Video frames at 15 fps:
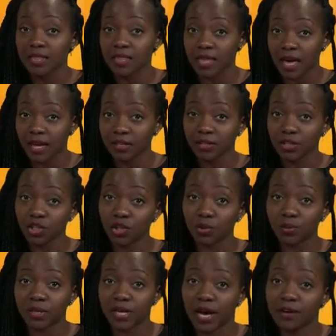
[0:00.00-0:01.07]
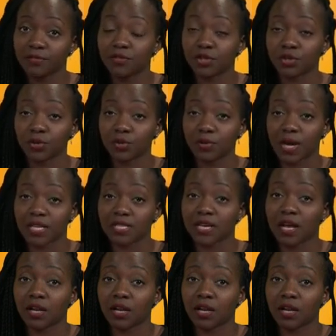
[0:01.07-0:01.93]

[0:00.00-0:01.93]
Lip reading: then you would have to create